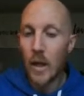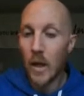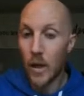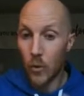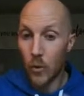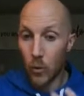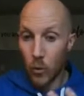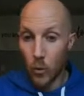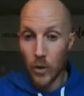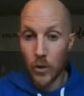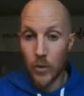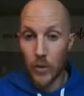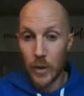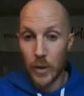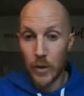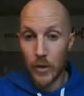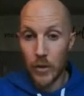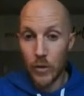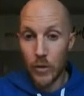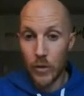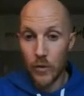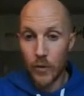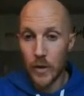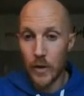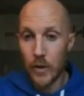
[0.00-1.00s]
And what do I
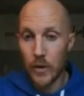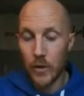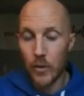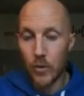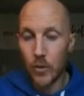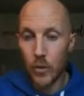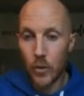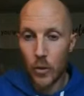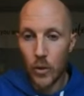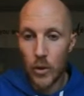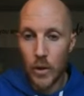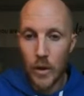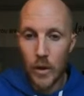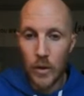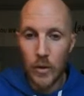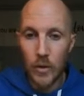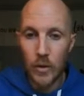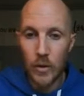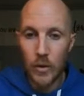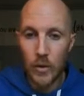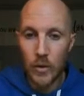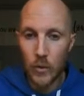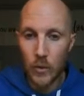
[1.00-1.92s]
do to find the new coordinates?